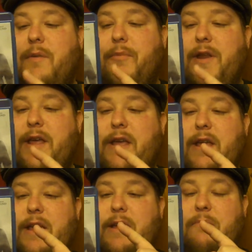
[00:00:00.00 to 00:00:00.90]
but
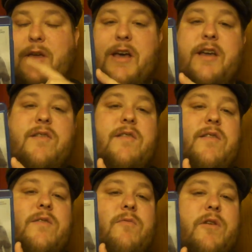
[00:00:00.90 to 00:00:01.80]
because this
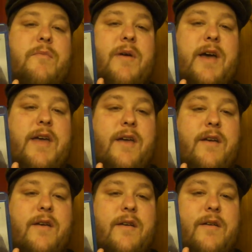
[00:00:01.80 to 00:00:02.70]
is one of my...
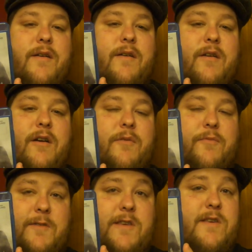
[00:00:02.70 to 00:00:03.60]

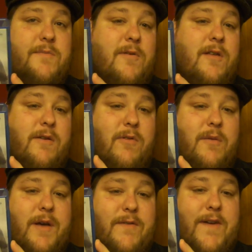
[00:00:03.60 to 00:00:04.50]
This is probably one
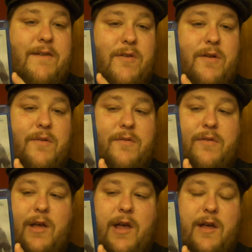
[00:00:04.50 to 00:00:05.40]
of my favorite...
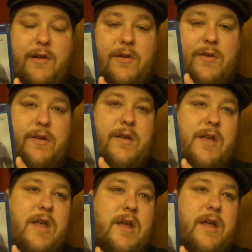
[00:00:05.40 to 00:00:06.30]
Uh,
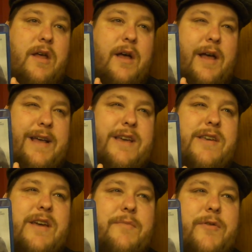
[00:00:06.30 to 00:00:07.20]
I guess
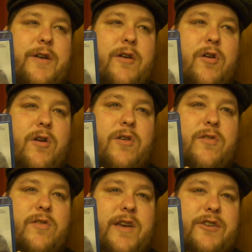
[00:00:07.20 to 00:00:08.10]
I could put it horror
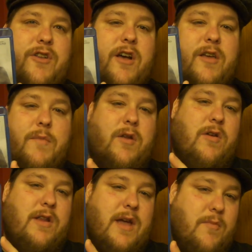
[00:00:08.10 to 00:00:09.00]
slash
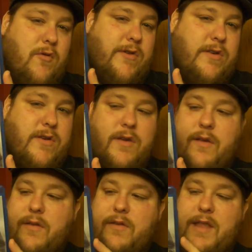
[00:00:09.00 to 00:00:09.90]
documentary type movies.
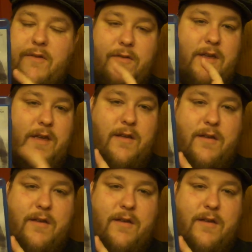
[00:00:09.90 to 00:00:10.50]
Definitely